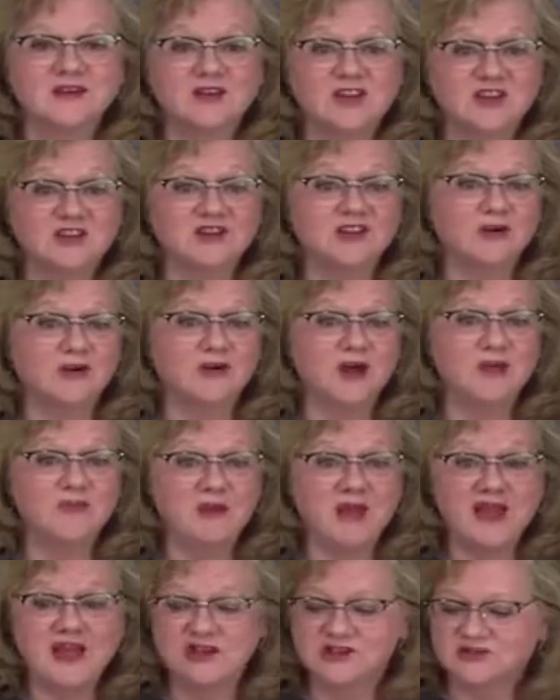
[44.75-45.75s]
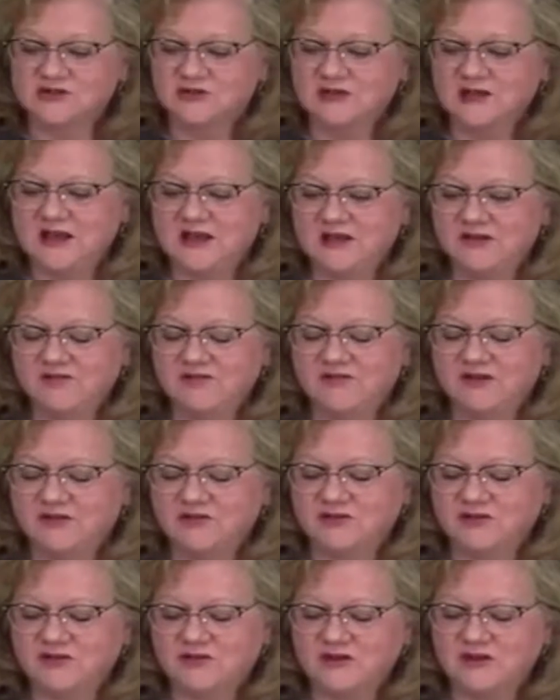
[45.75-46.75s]
Get to the right page so he can
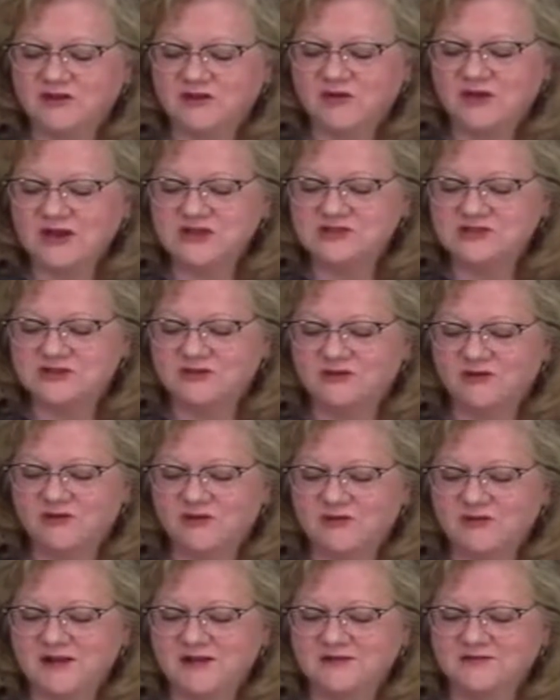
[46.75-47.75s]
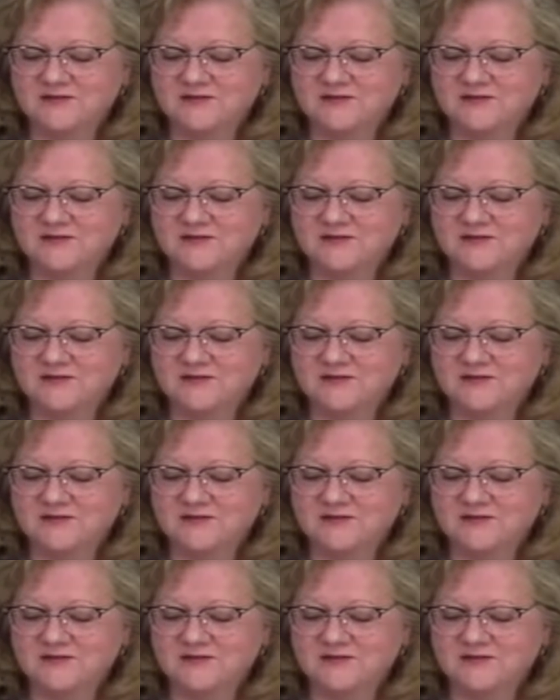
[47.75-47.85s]
filter these questions for me.